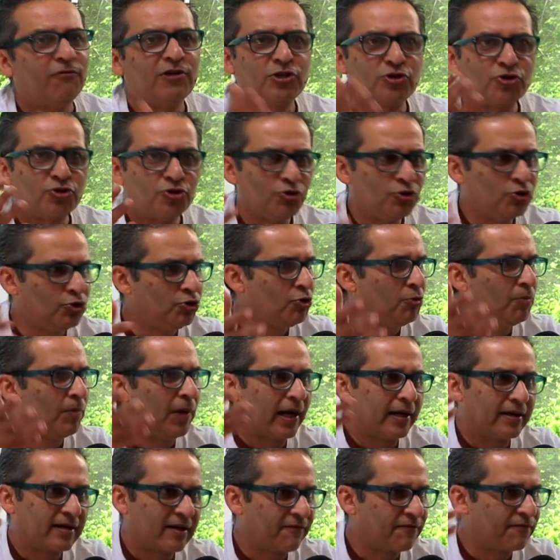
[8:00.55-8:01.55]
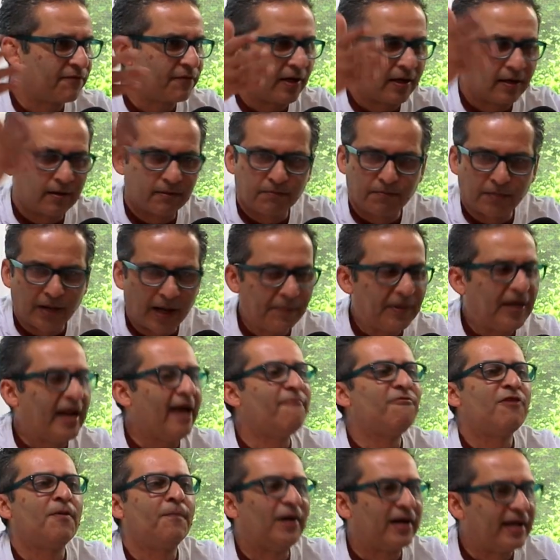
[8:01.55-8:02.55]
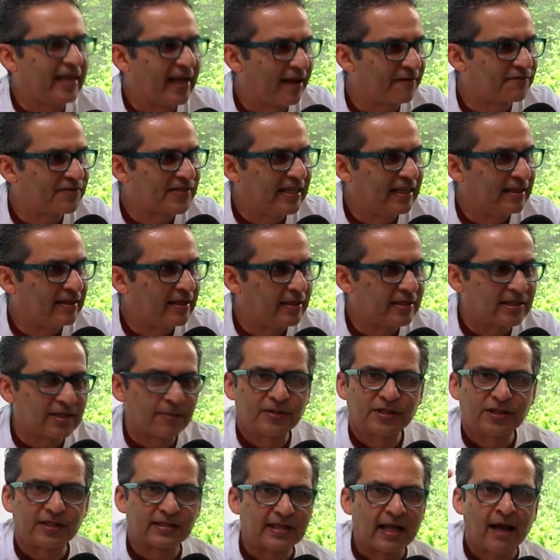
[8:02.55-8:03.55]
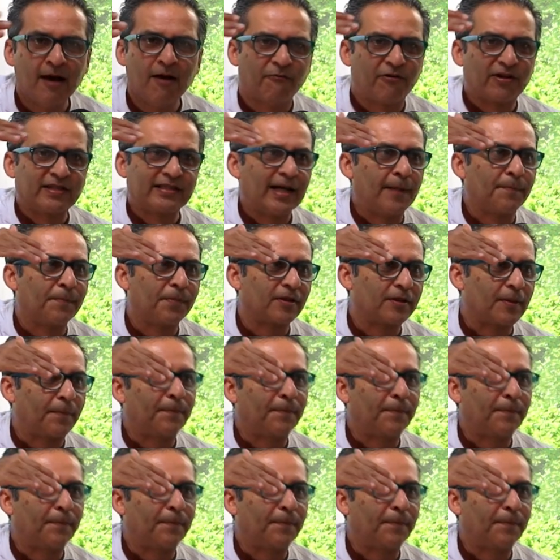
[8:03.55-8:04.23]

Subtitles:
which you might have, everybody have seen these images. For example,